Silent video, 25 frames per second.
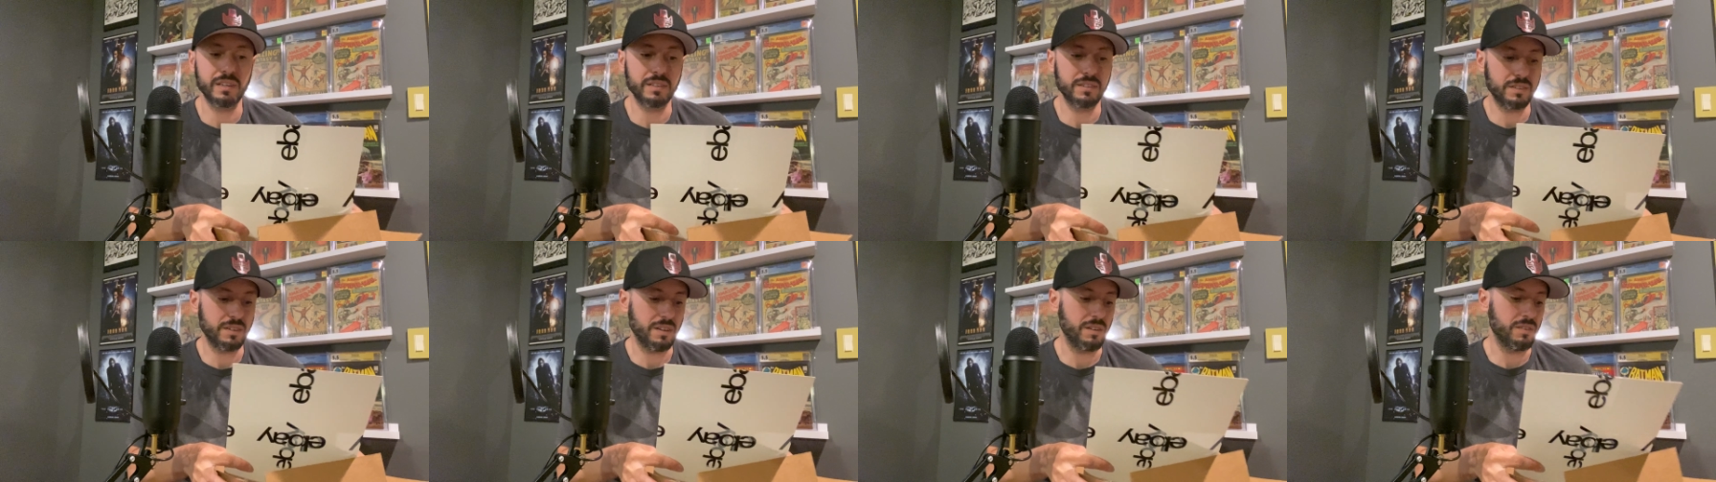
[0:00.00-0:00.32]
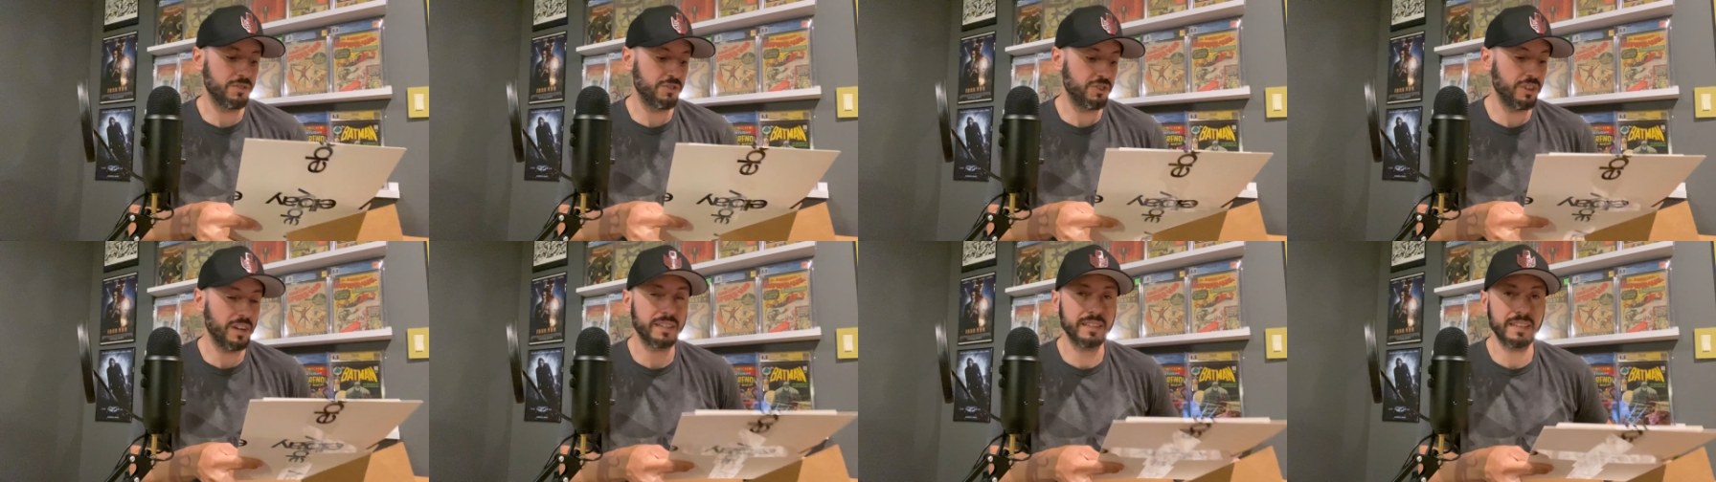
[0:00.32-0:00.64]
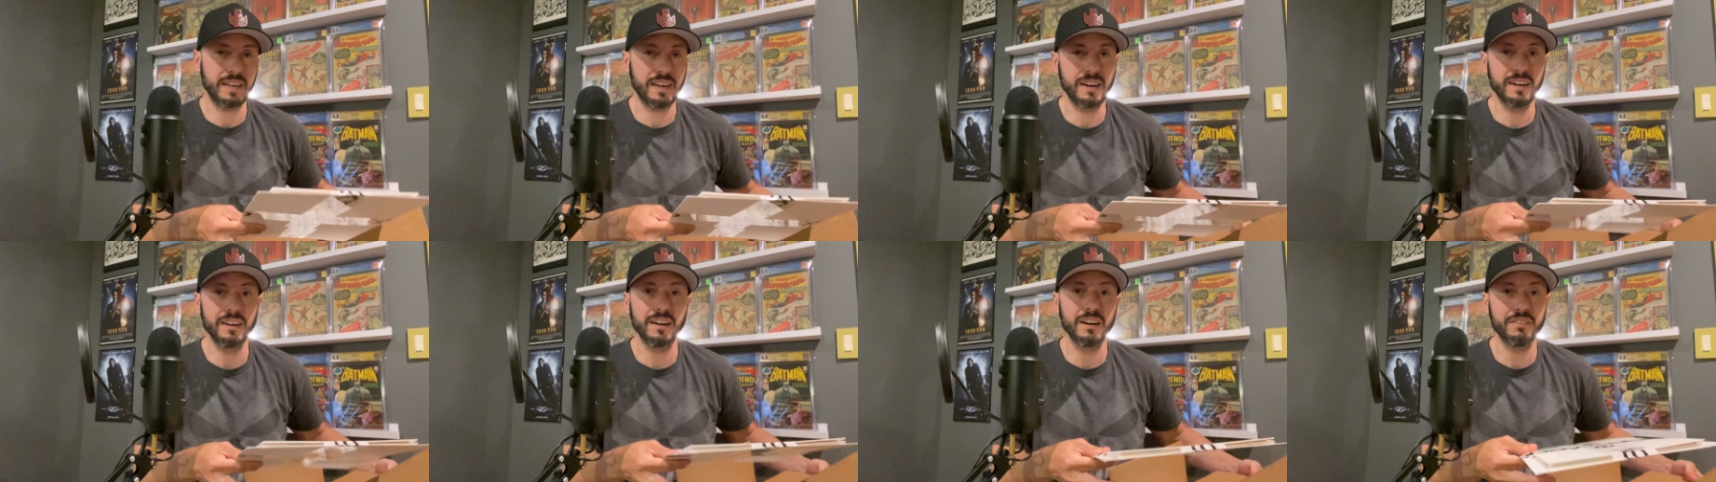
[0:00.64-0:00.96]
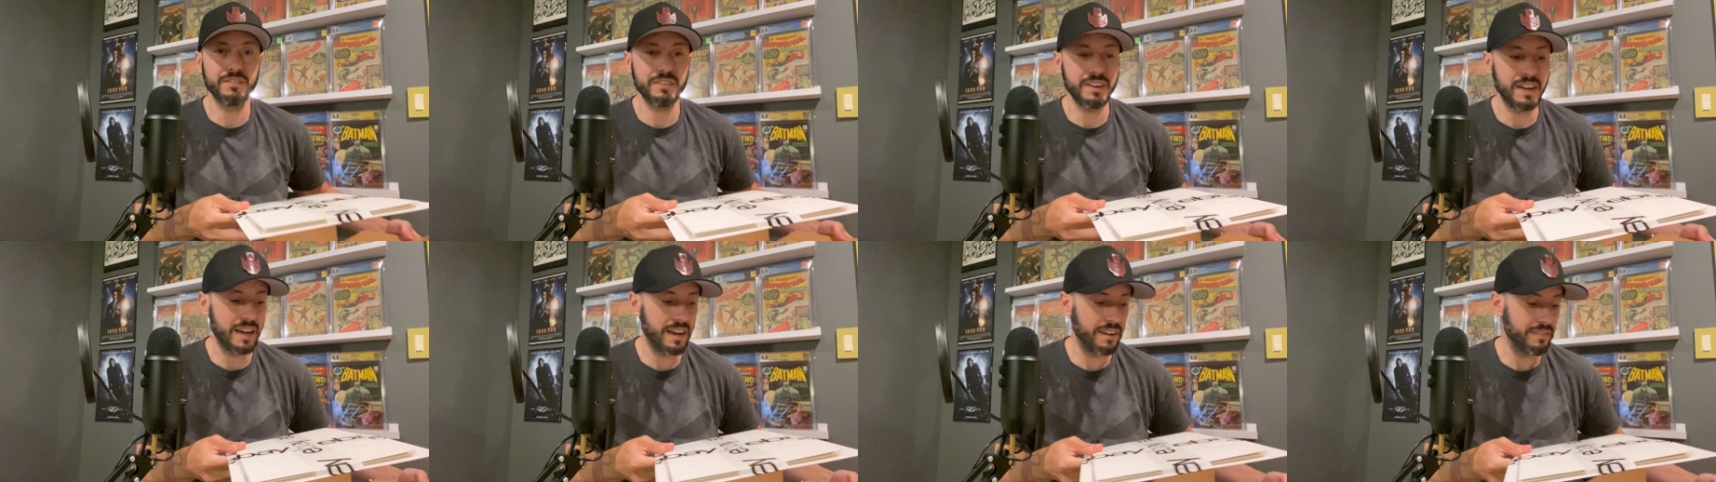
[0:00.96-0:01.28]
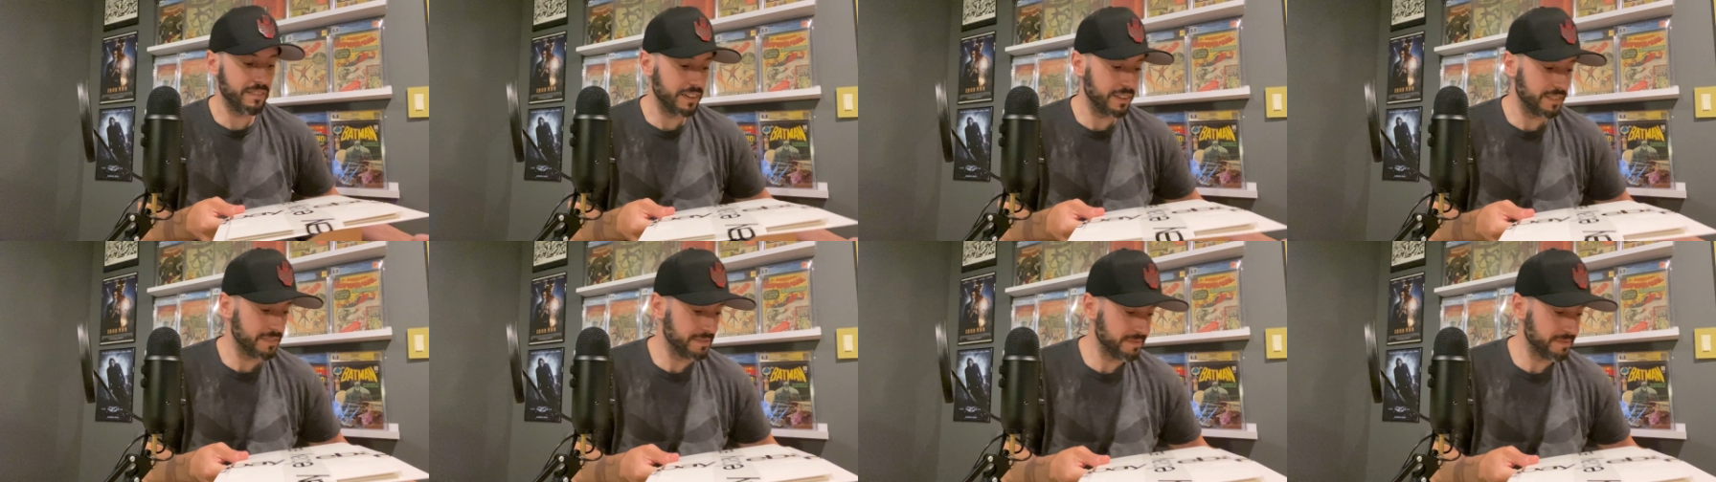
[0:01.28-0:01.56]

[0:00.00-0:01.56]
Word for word: So check that out if you haven't.